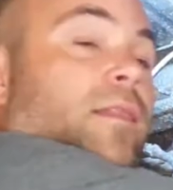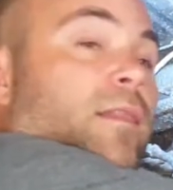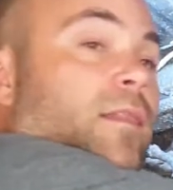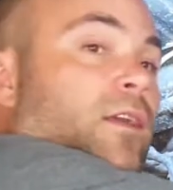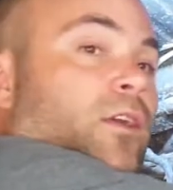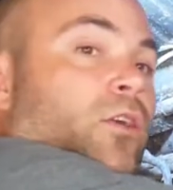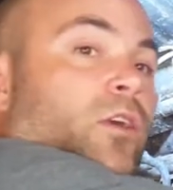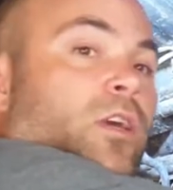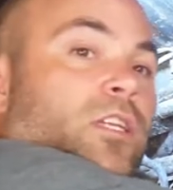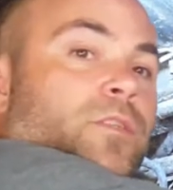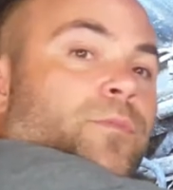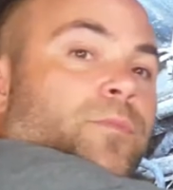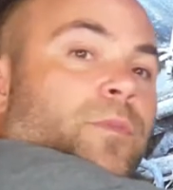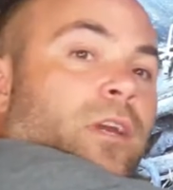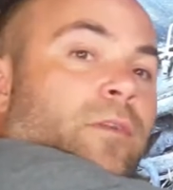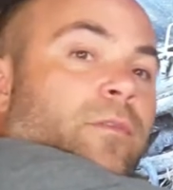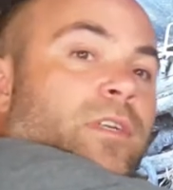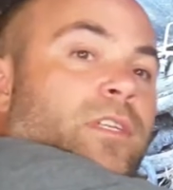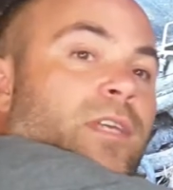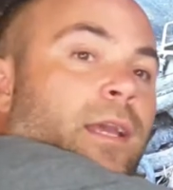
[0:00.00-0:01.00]
the coil spring
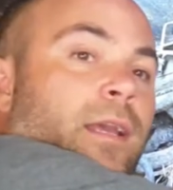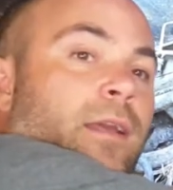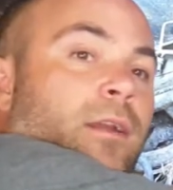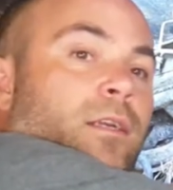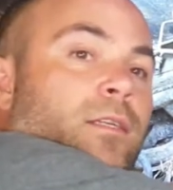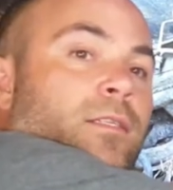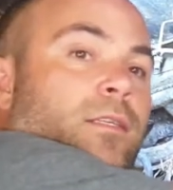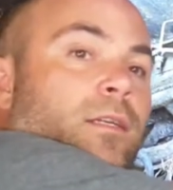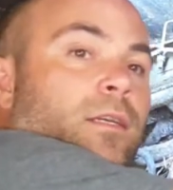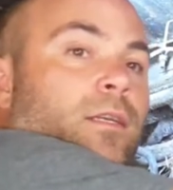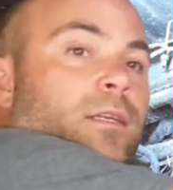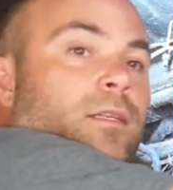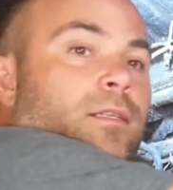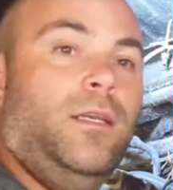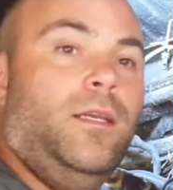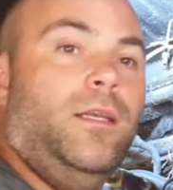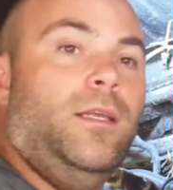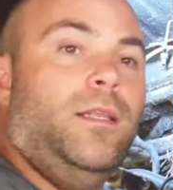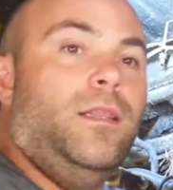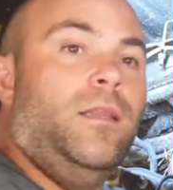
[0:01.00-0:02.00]
retainers,
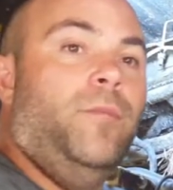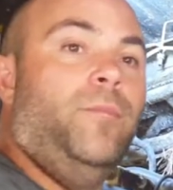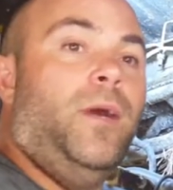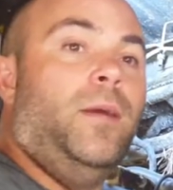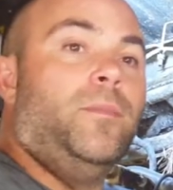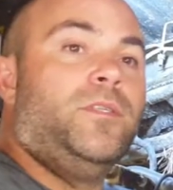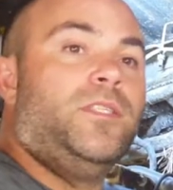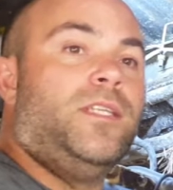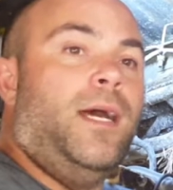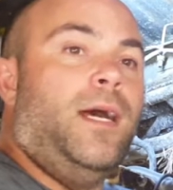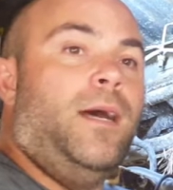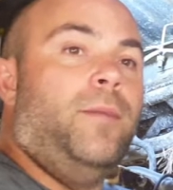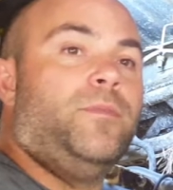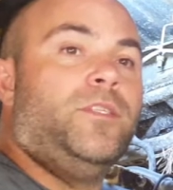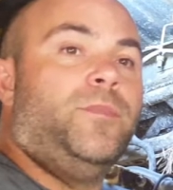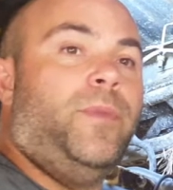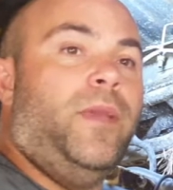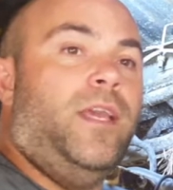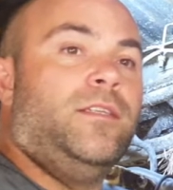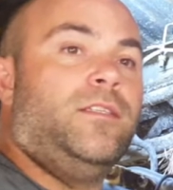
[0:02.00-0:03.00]
the bump stop
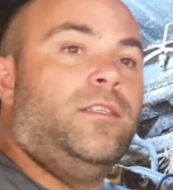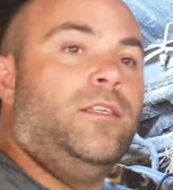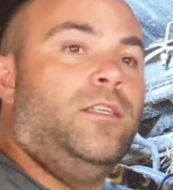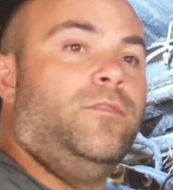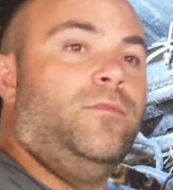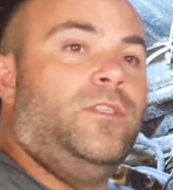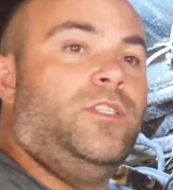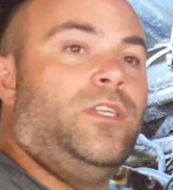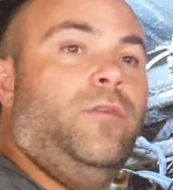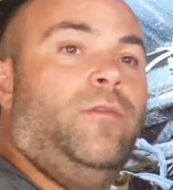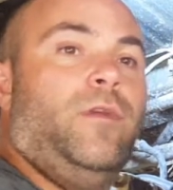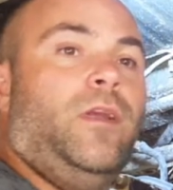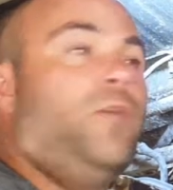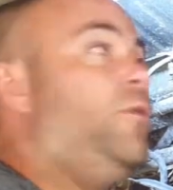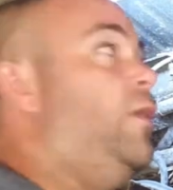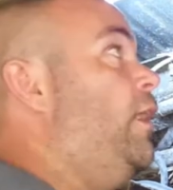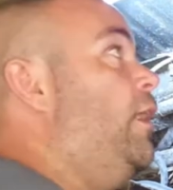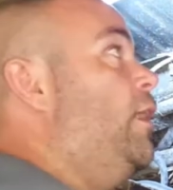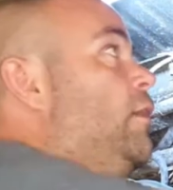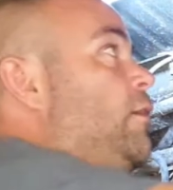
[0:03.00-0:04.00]
spacers, which are
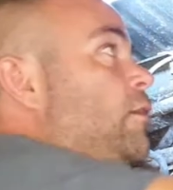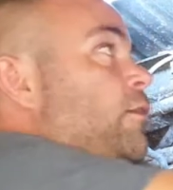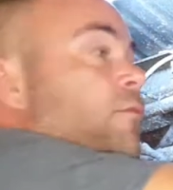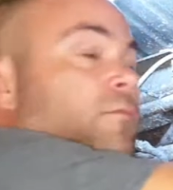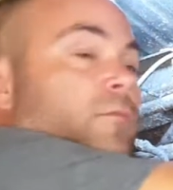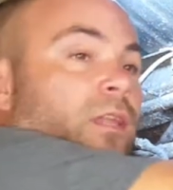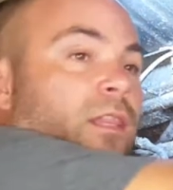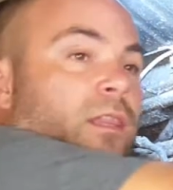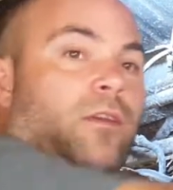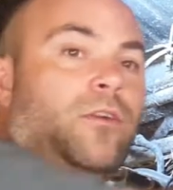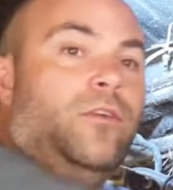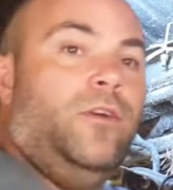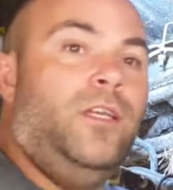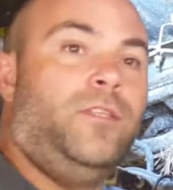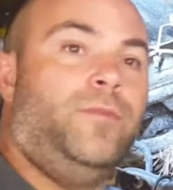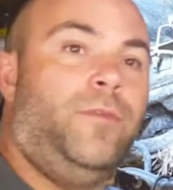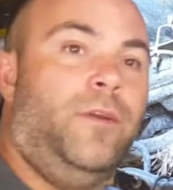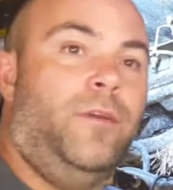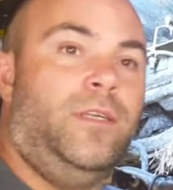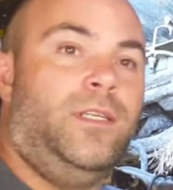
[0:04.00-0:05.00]
required with coil
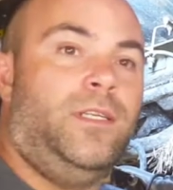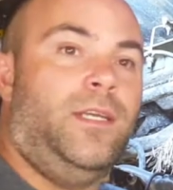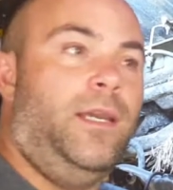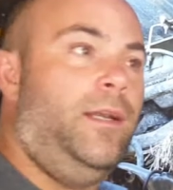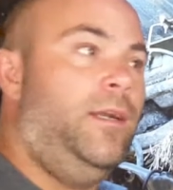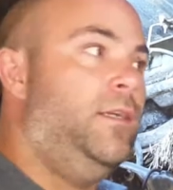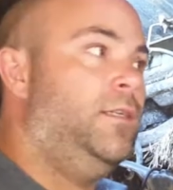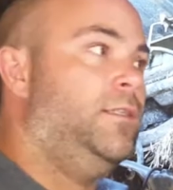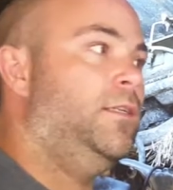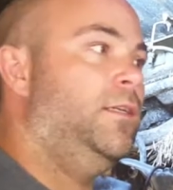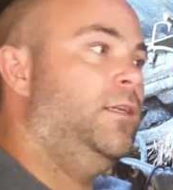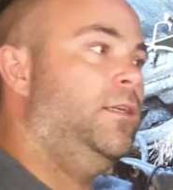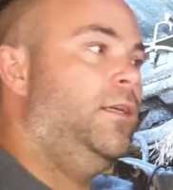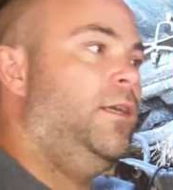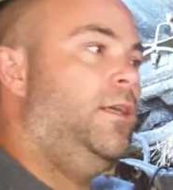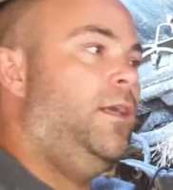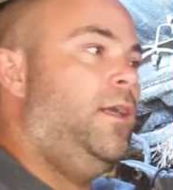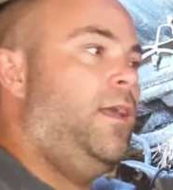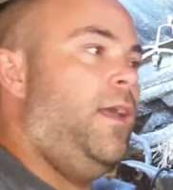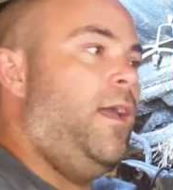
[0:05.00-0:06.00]
spring retainers,
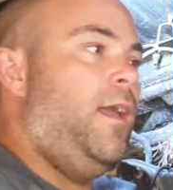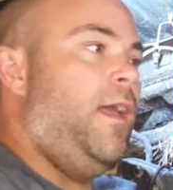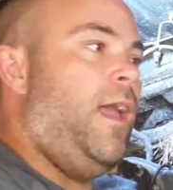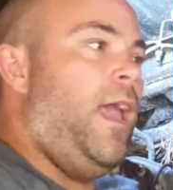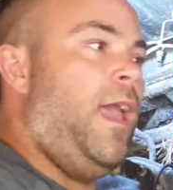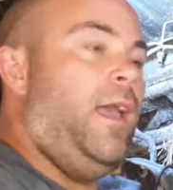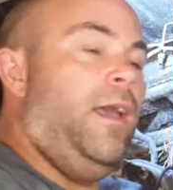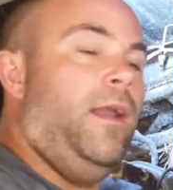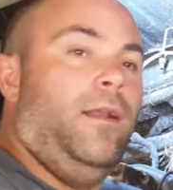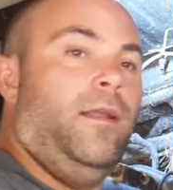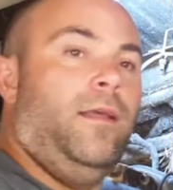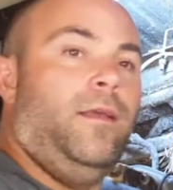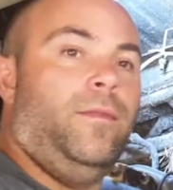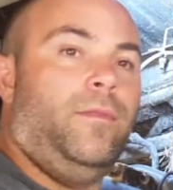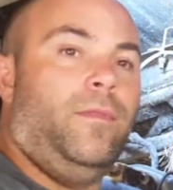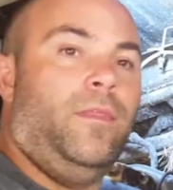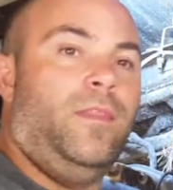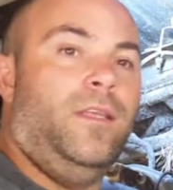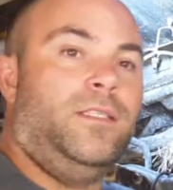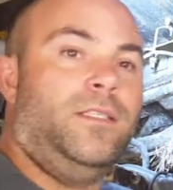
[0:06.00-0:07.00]
and
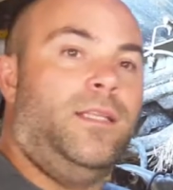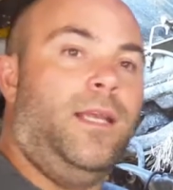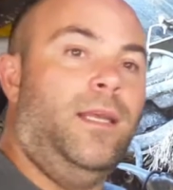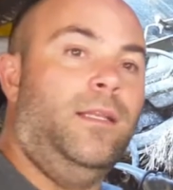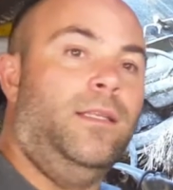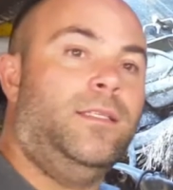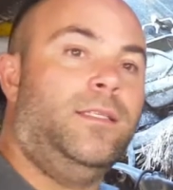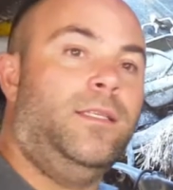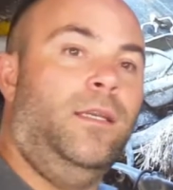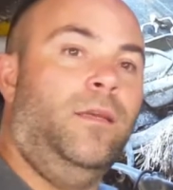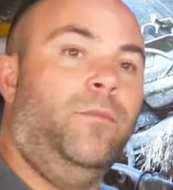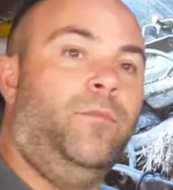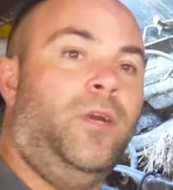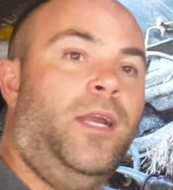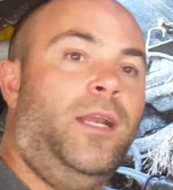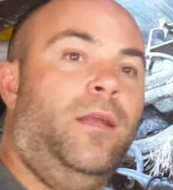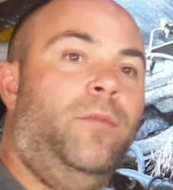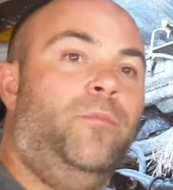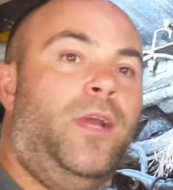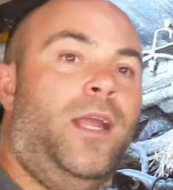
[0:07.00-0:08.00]
the stainless steel
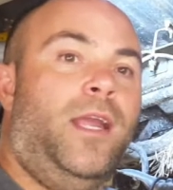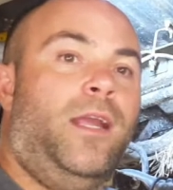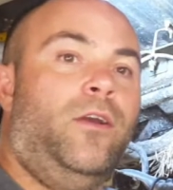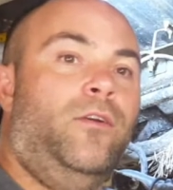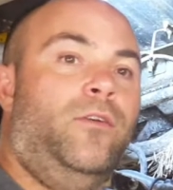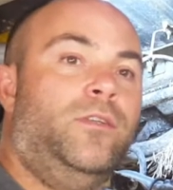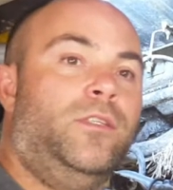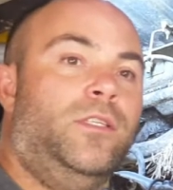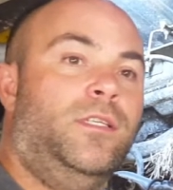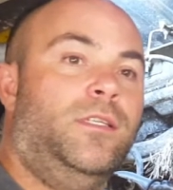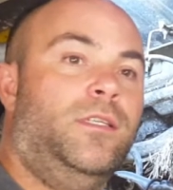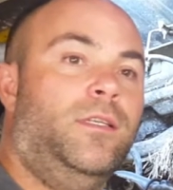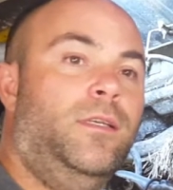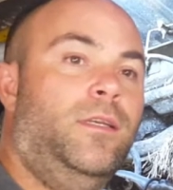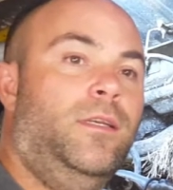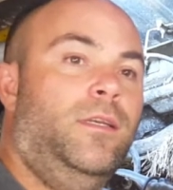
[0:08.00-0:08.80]
braided brake hoses.